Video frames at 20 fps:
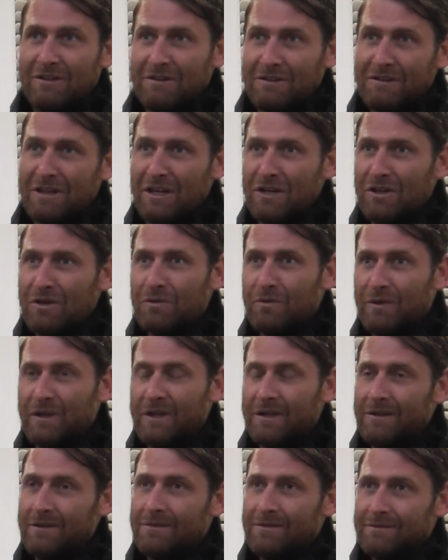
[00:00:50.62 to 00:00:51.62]
they knew
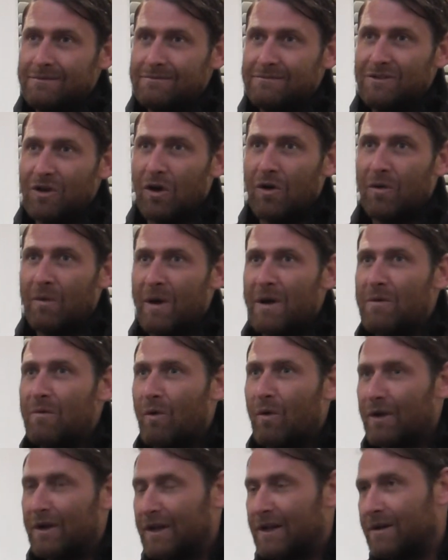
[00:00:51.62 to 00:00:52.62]
they got away with
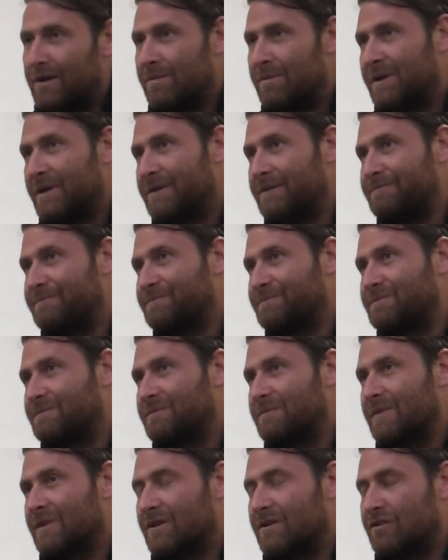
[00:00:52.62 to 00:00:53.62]
one a little bit.
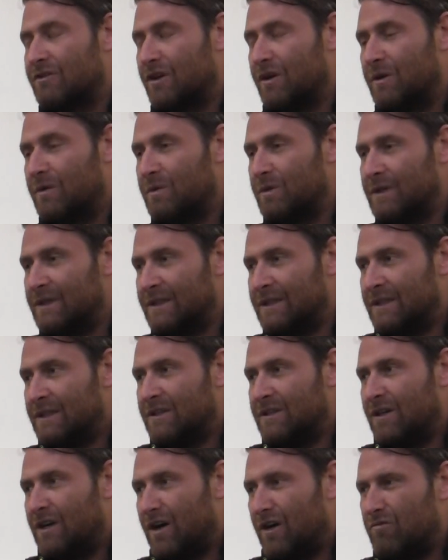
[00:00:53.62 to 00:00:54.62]
So,
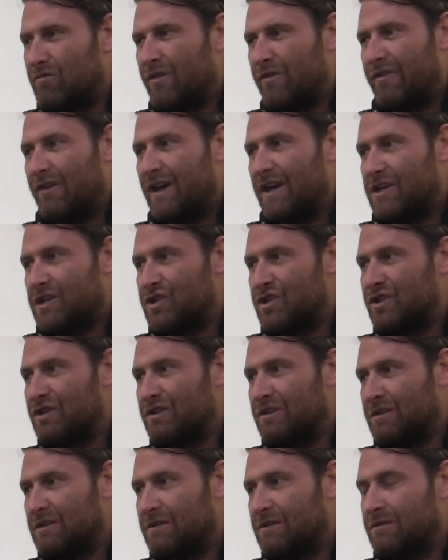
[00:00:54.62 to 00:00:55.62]
on
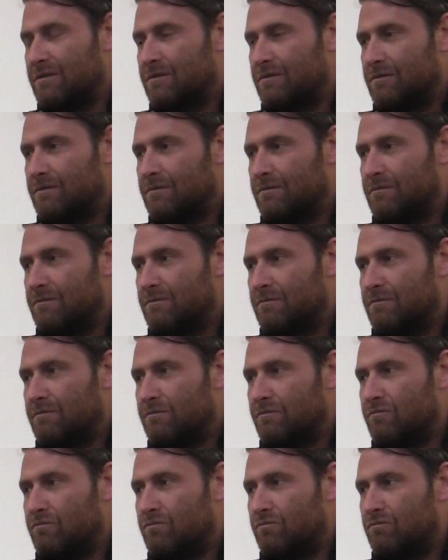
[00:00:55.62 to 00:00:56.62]
reflection,
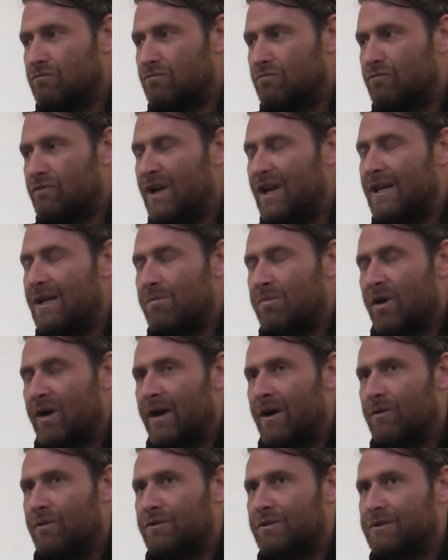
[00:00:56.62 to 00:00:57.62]
really
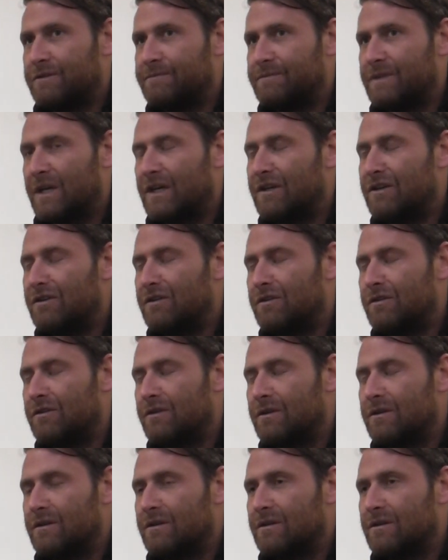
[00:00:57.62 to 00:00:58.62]
proud, and
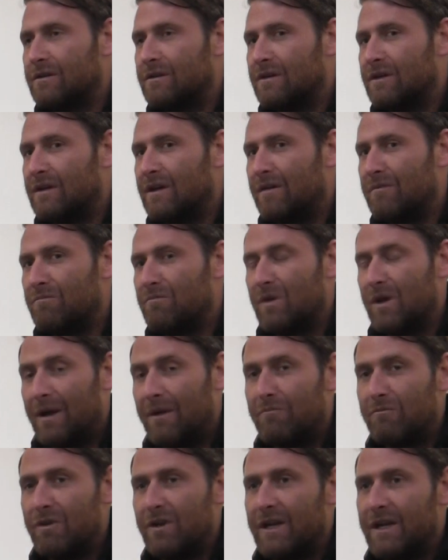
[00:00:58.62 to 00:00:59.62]

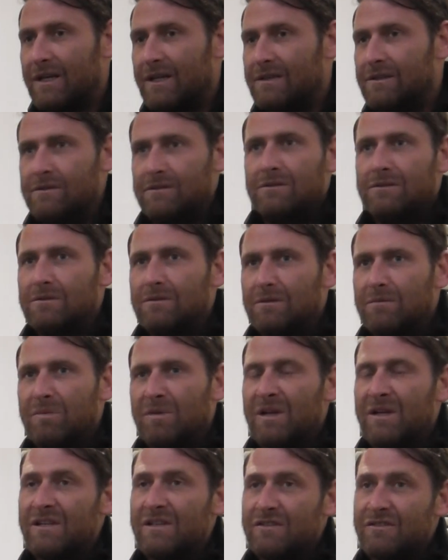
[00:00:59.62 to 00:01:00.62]
I'm really
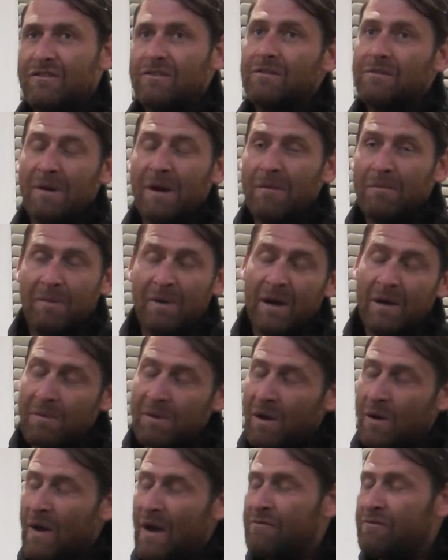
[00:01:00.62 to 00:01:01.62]
pleased
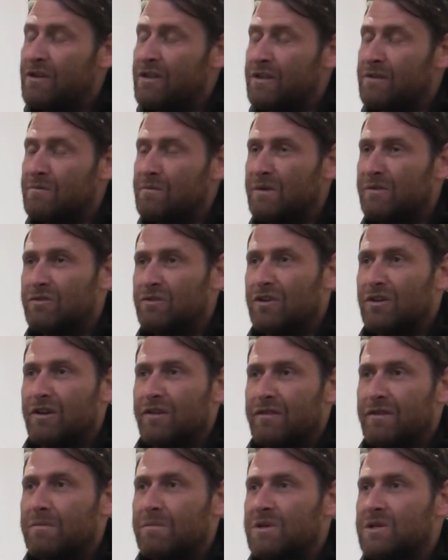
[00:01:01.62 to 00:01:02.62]
about everything we've done
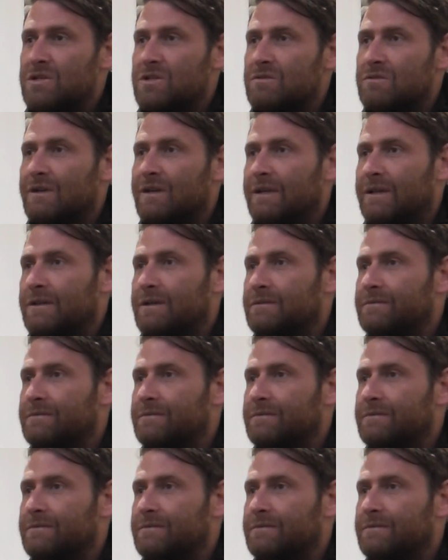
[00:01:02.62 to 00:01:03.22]
off the pitch as well.